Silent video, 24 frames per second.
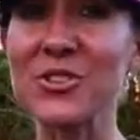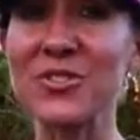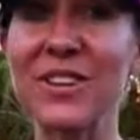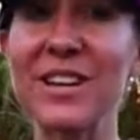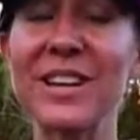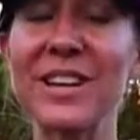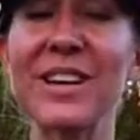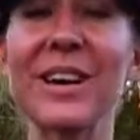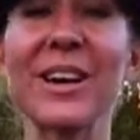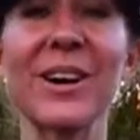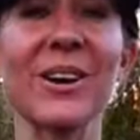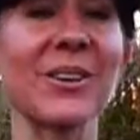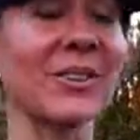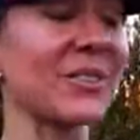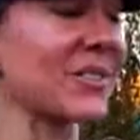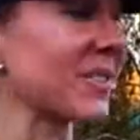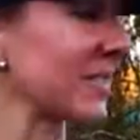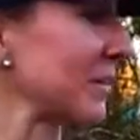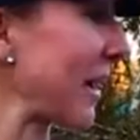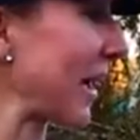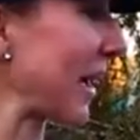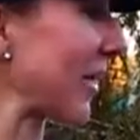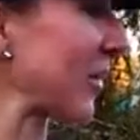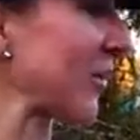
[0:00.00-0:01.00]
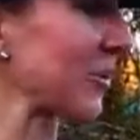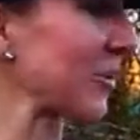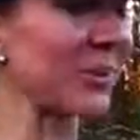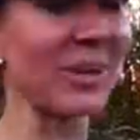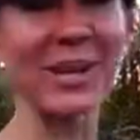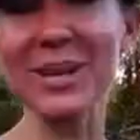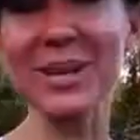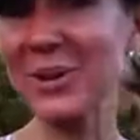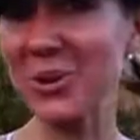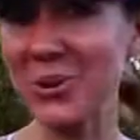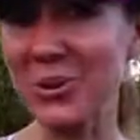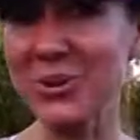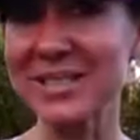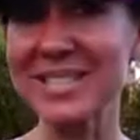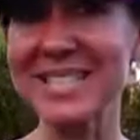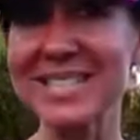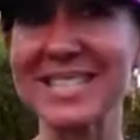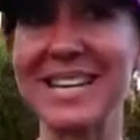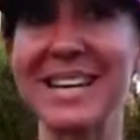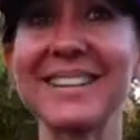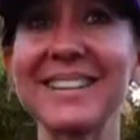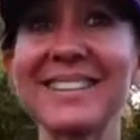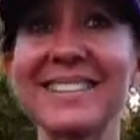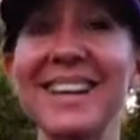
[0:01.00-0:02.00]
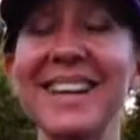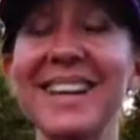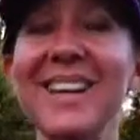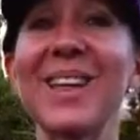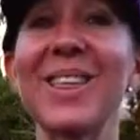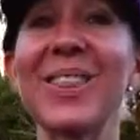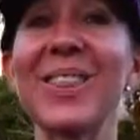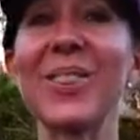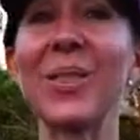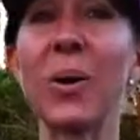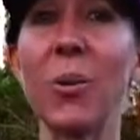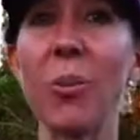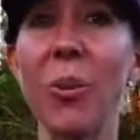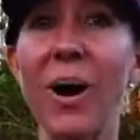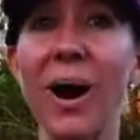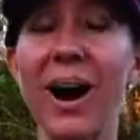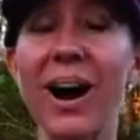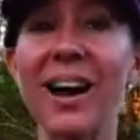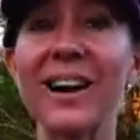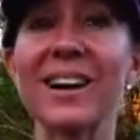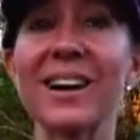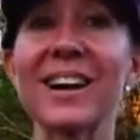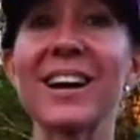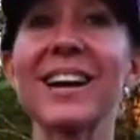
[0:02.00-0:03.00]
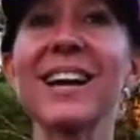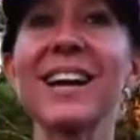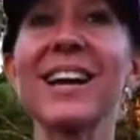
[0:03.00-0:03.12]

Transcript: videos some other really cool stunts in the water.